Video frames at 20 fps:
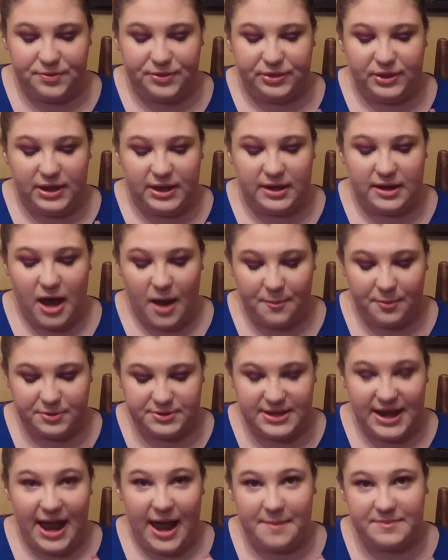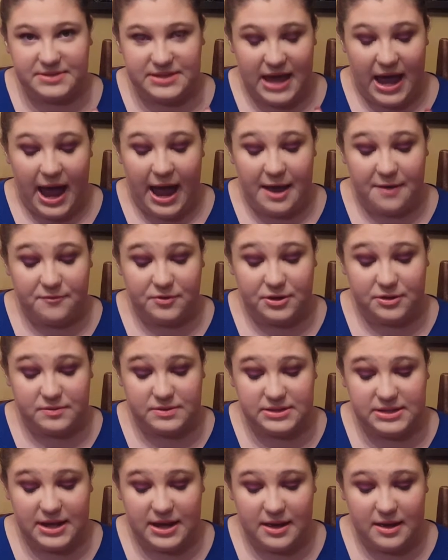the couple times that I've
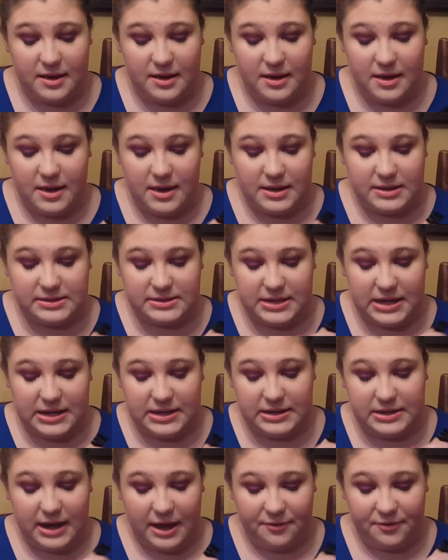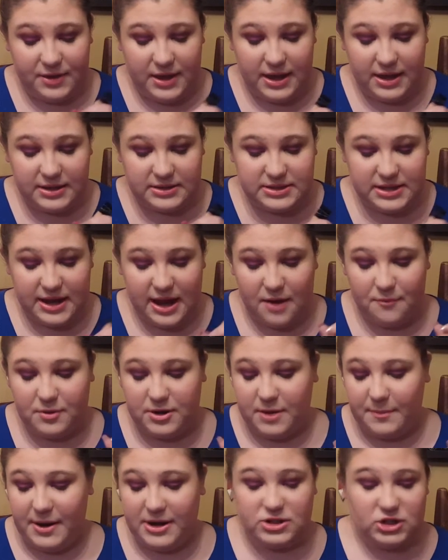used it, did nothing to get
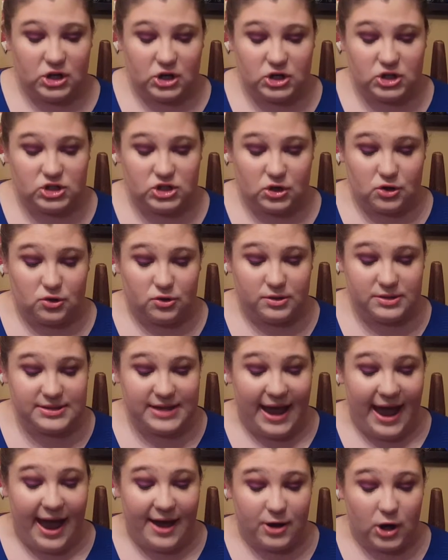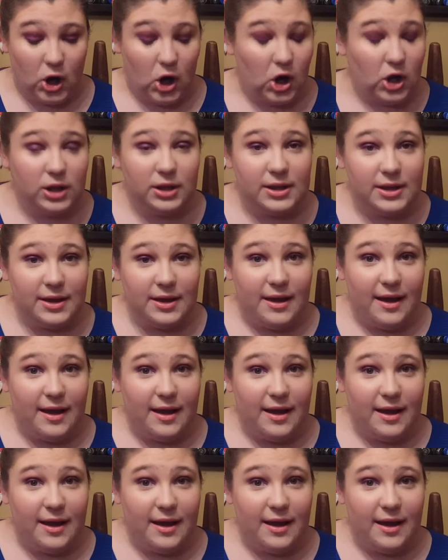rid of my dark circles at all.